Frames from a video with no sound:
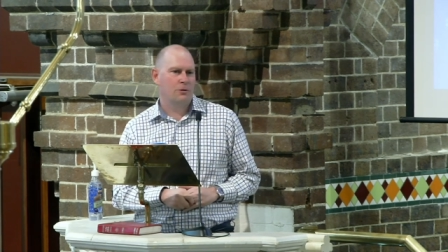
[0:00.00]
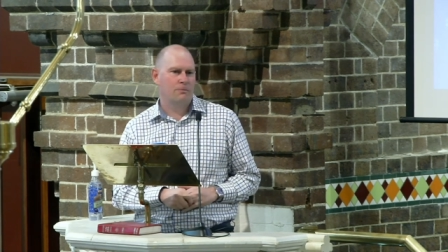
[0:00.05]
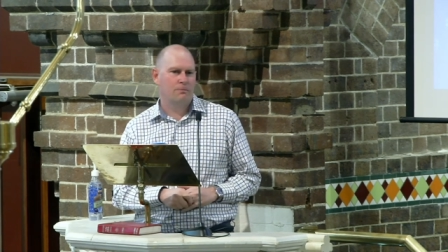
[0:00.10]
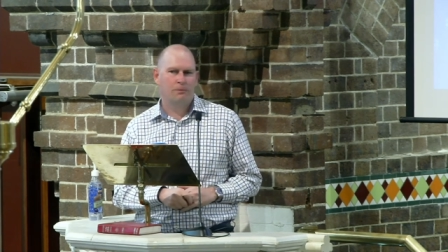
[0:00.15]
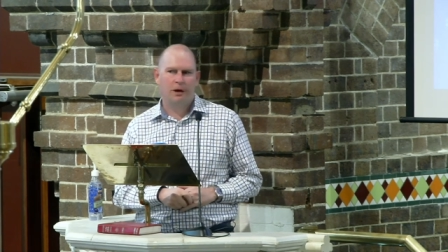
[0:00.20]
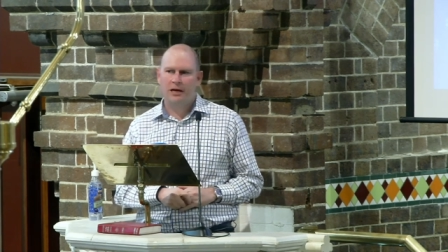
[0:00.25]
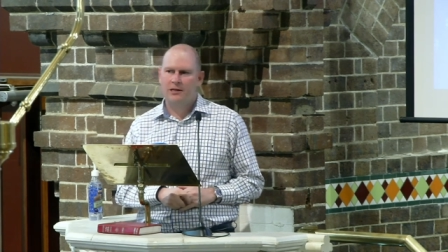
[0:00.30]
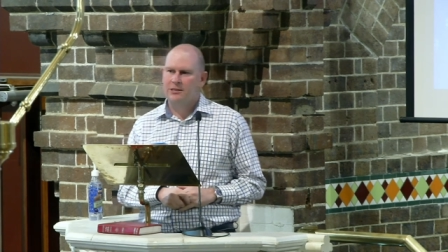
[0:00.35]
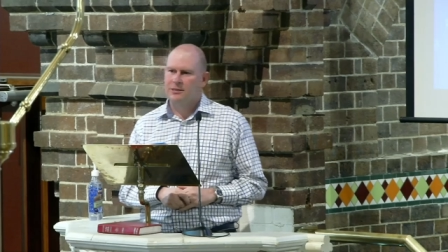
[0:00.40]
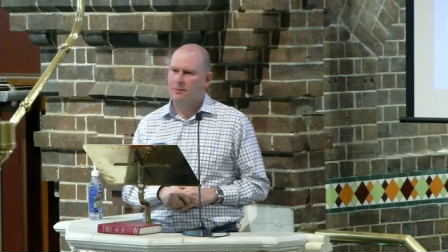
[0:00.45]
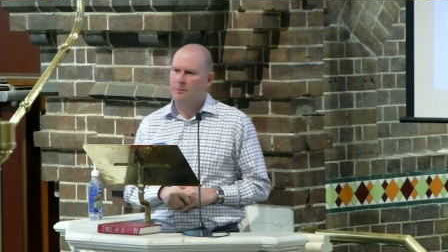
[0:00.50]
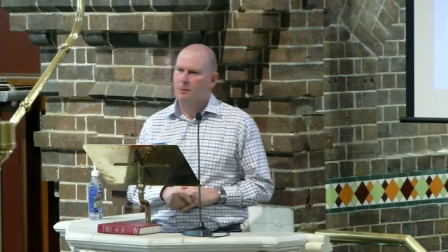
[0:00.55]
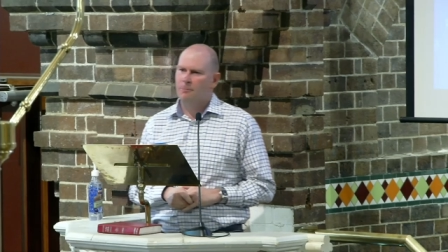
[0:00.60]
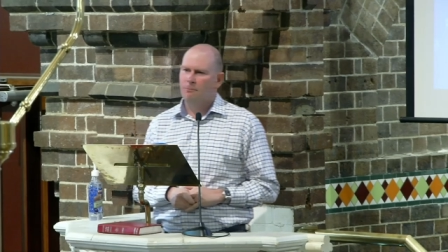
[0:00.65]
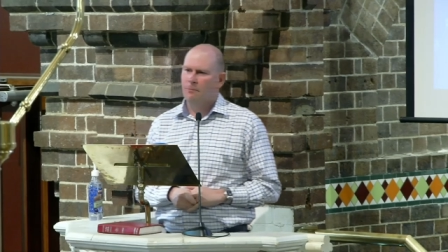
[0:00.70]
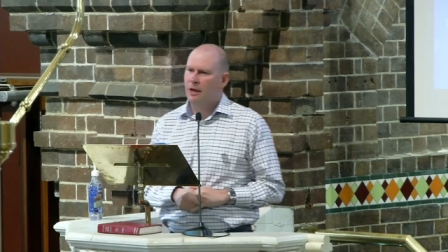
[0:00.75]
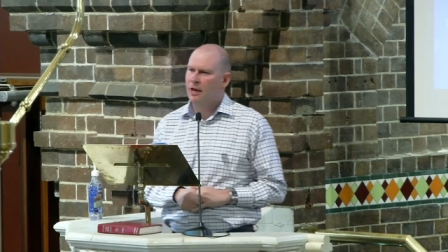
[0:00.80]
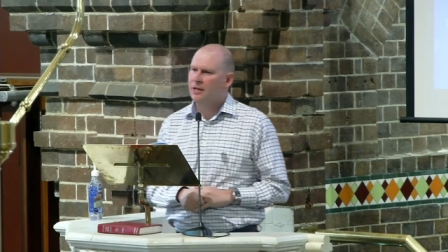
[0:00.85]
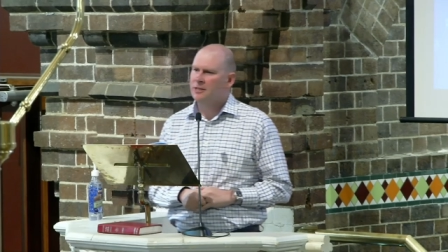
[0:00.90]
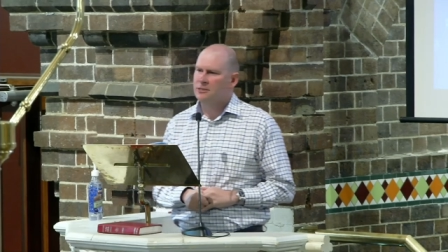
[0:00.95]
made some
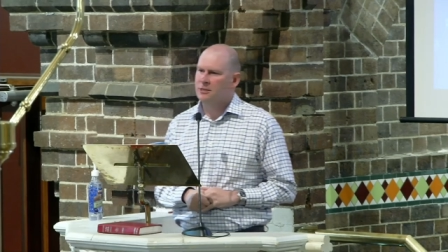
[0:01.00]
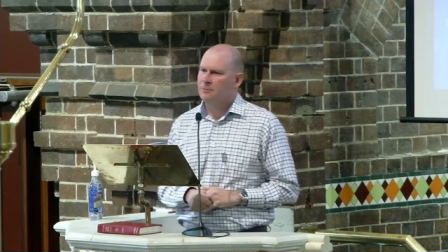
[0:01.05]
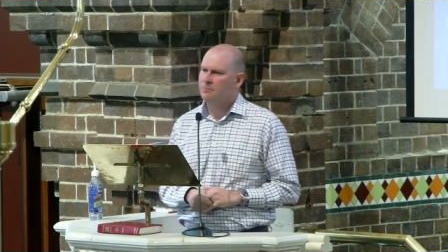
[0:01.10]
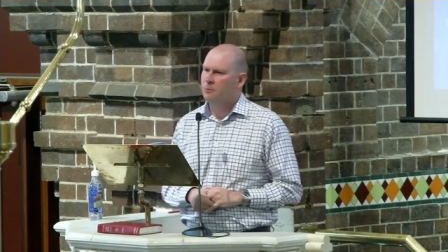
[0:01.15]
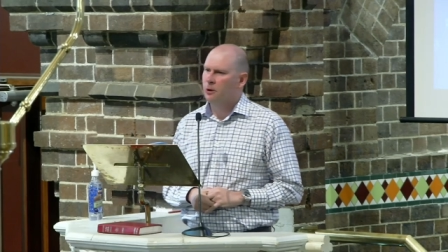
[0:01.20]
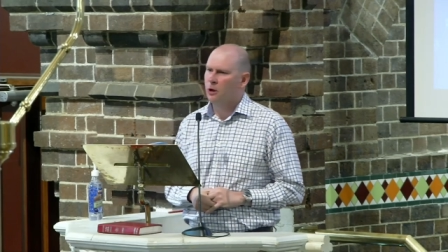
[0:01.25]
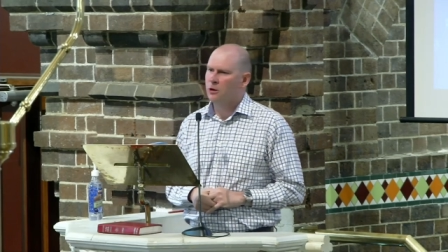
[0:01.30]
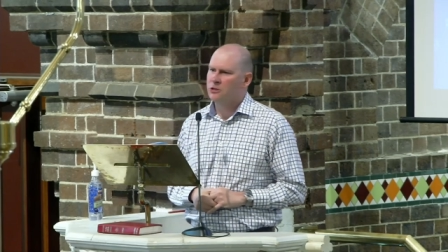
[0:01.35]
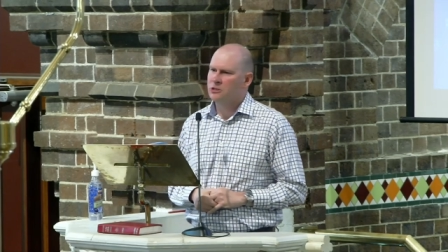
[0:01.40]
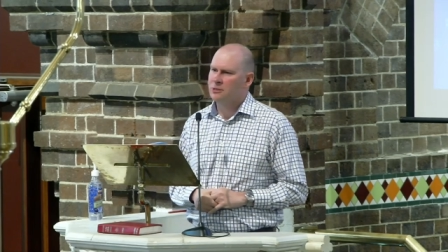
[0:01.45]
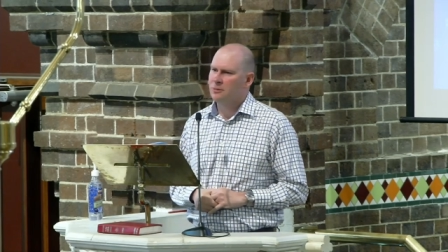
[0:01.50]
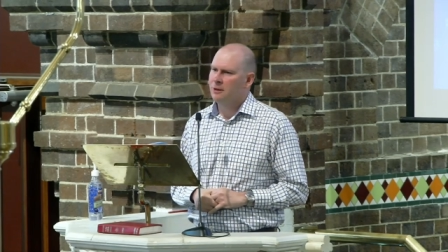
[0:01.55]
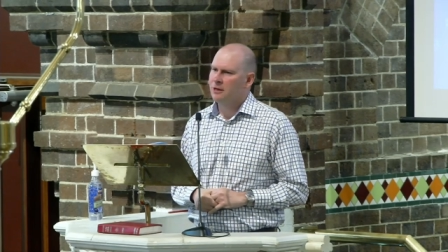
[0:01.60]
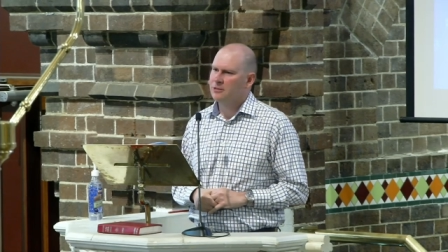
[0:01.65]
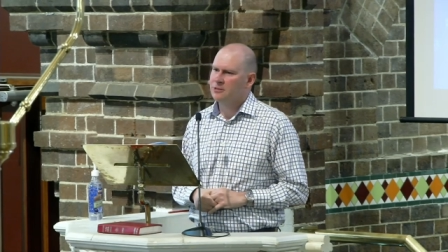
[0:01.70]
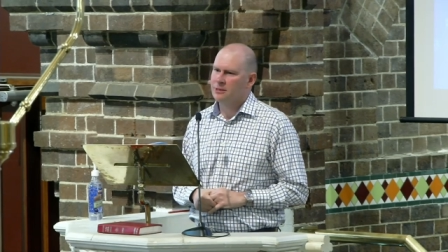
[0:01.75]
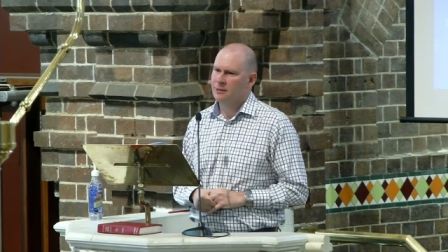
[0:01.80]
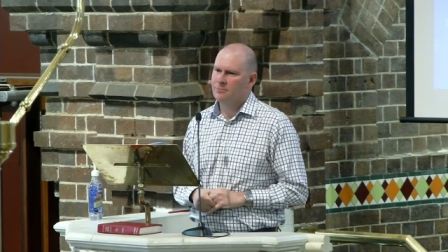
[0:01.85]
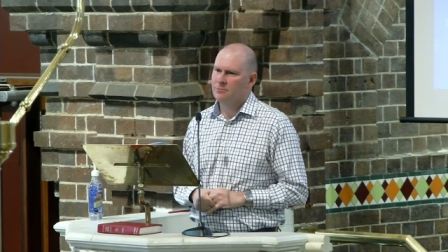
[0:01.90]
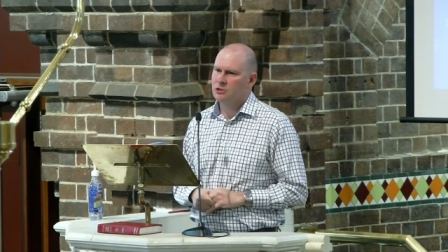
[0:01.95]
amazing boast about
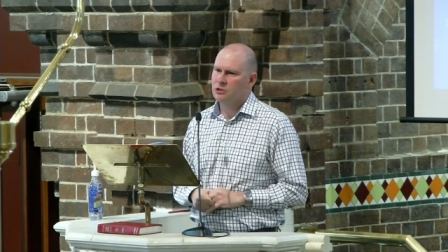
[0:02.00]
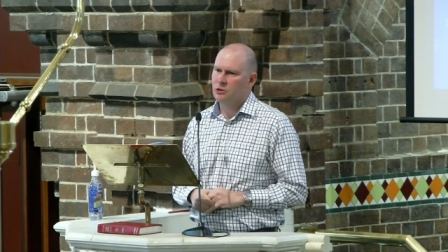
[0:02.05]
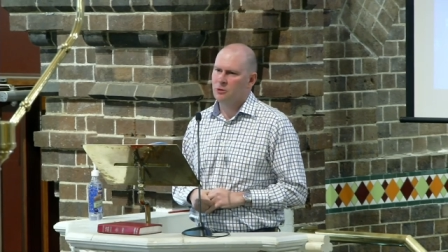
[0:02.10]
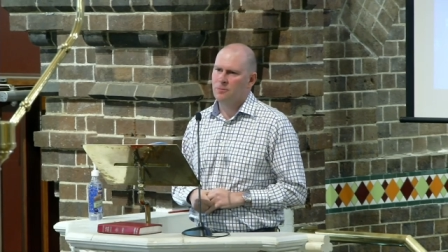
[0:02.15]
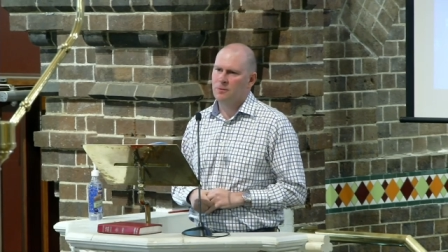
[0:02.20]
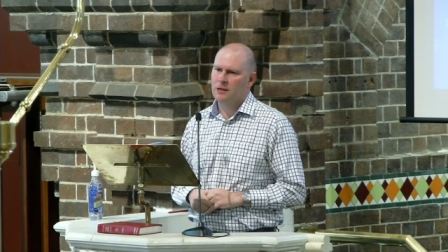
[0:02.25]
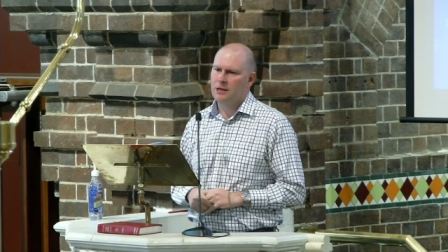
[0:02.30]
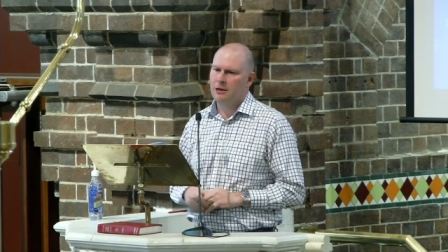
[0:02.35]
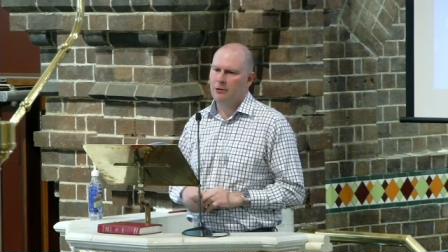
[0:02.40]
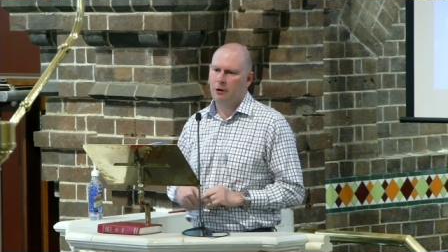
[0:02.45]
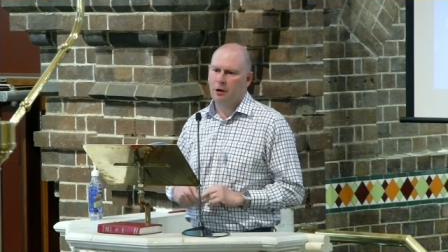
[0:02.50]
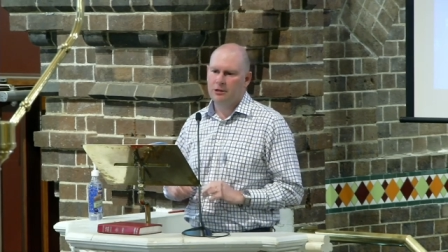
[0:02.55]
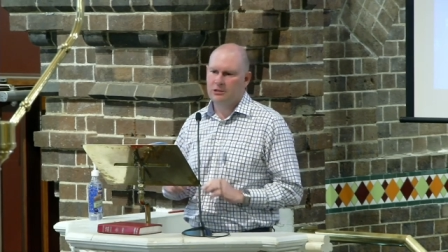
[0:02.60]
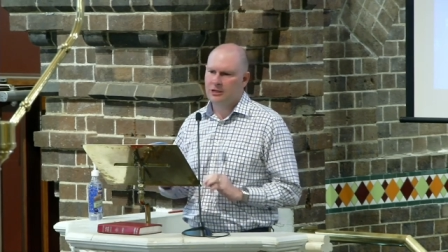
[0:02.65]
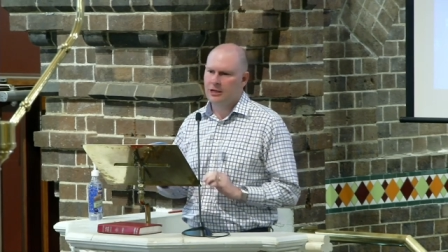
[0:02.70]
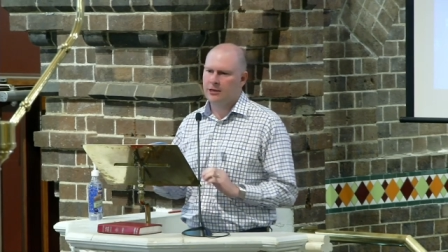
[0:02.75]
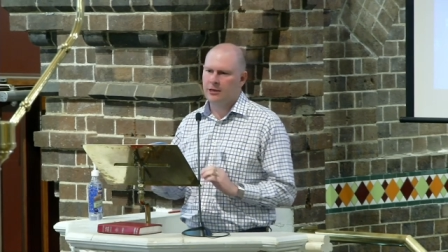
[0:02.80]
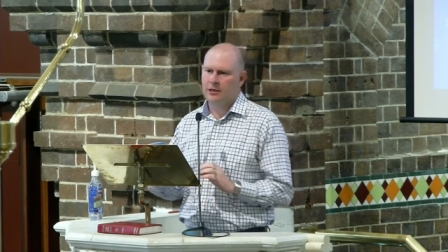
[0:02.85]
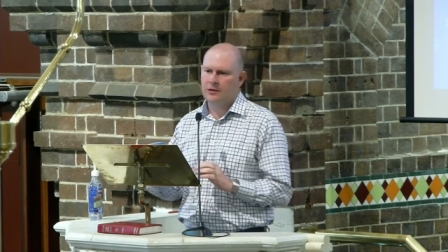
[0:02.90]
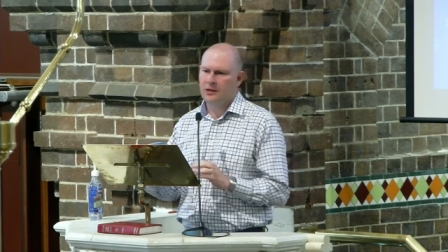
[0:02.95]
some superhero
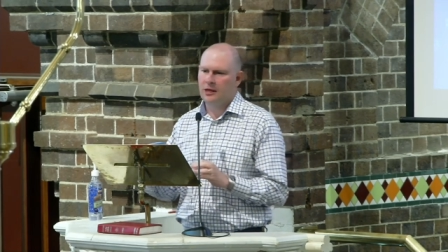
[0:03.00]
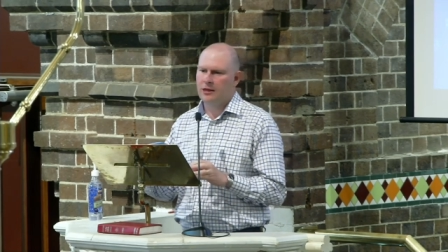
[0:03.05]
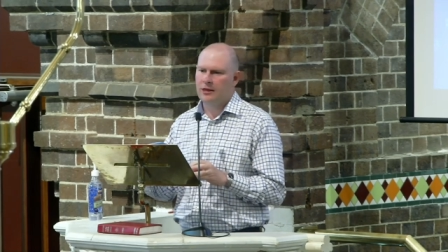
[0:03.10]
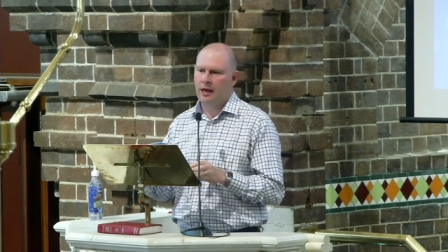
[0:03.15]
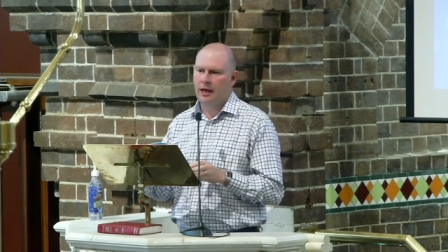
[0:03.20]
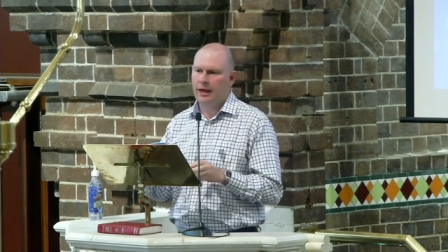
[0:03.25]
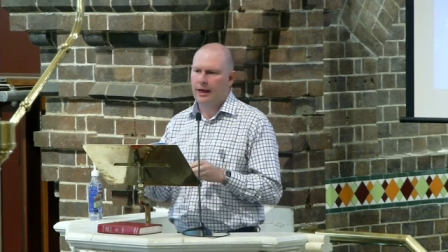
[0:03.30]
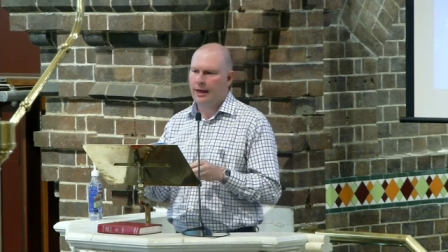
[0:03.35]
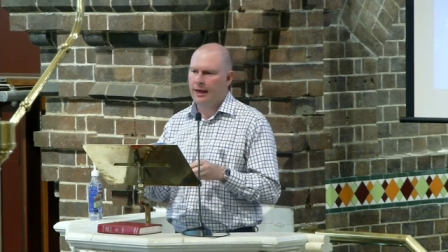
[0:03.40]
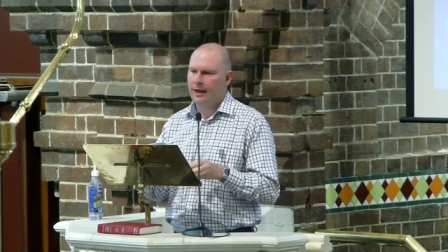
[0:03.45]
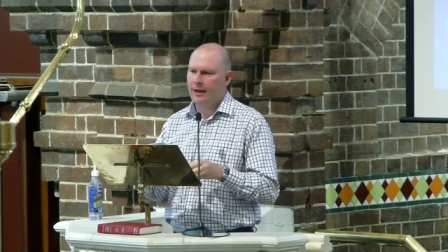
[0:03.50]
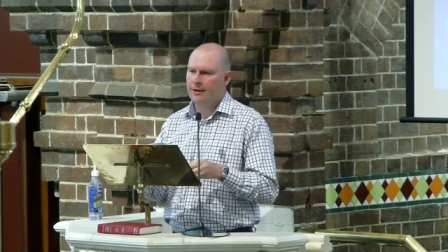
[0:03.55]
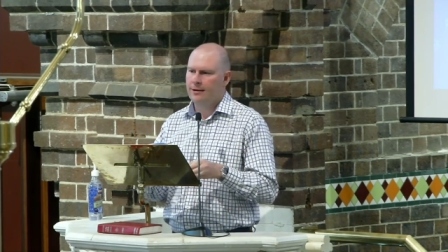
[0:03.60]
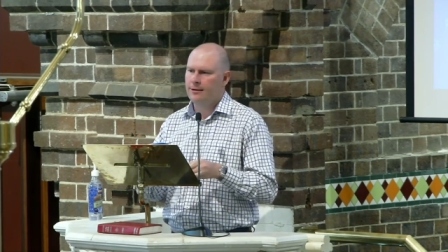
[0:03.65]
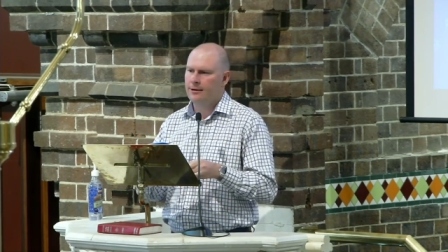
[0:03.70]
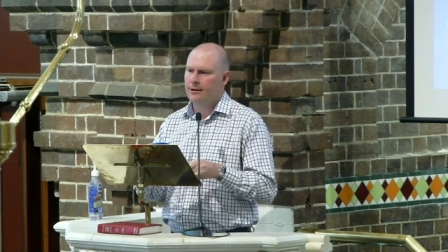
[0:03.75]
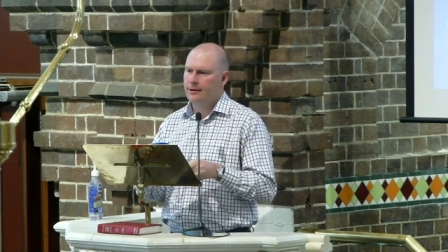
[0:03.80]
talent that they had,